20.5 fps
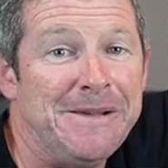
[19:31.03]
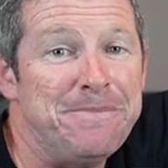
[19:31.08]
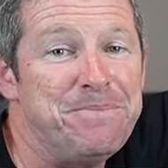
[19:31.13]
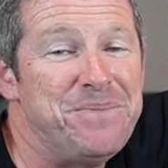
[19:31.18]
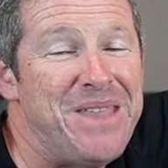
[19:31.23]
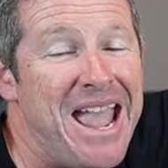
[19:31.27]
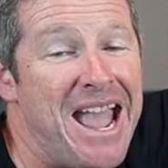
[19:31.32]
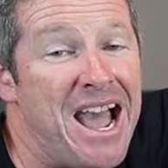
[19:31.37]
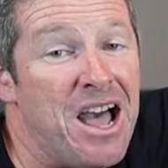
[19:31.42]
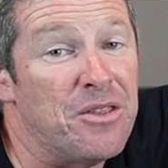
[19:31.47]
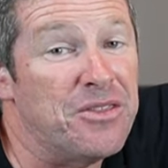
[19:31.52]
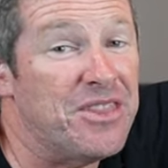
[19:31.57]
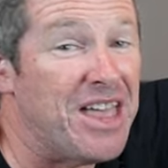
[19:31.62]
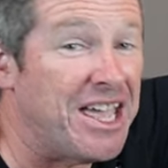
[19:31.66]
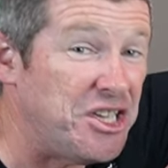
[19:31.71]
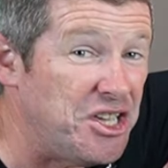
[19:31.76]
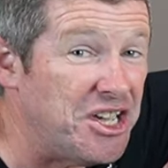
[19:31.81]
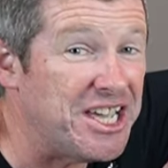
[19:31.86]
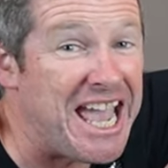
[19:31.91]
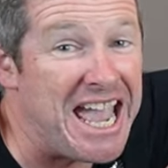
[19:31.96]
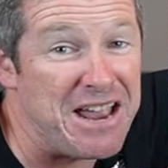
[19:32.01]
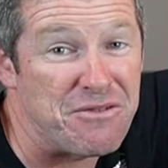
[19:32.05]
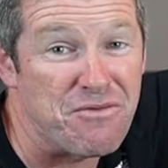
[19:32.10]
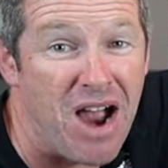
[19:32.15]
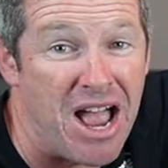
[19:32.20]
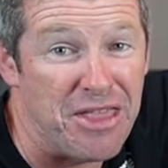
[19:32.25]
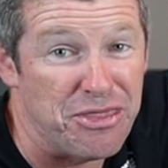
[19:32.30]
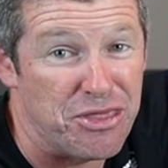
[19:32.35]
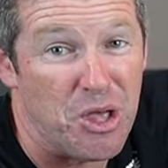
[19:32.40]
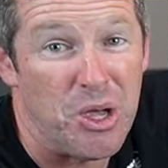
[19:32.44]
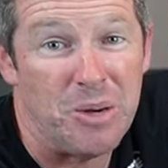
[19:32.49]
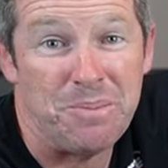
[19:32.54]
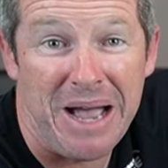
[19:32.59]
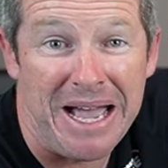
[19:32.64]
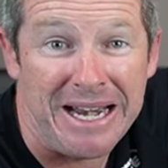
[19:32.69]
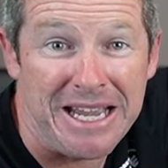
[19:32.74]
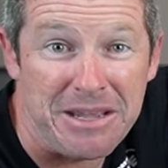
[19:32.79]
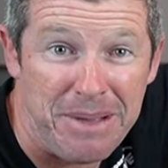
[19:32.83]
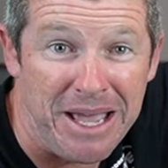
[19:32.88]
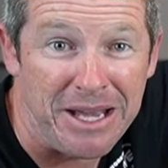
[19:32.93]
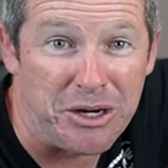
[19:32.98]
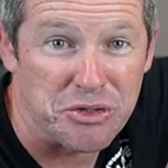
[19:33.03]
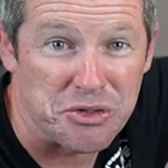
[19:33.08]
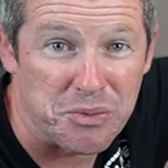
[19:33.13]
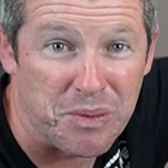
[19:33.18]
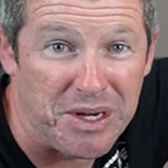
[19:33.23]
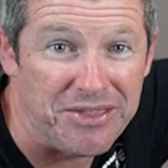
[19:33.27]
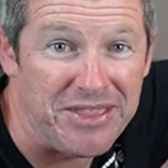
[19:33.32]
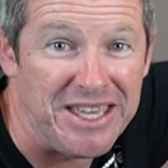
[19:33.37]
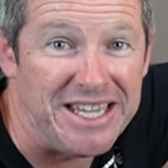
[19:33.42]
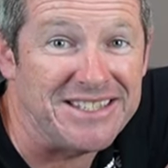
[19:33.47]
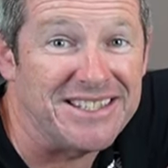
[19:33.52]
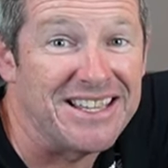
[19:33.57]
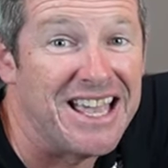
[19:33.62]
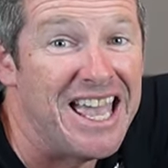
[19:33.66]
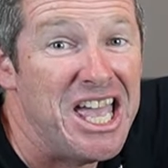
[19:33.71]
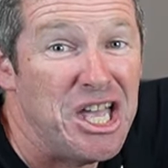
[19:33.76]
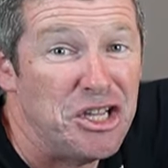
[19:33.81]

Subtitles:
Now, that you can run third-party panels with this.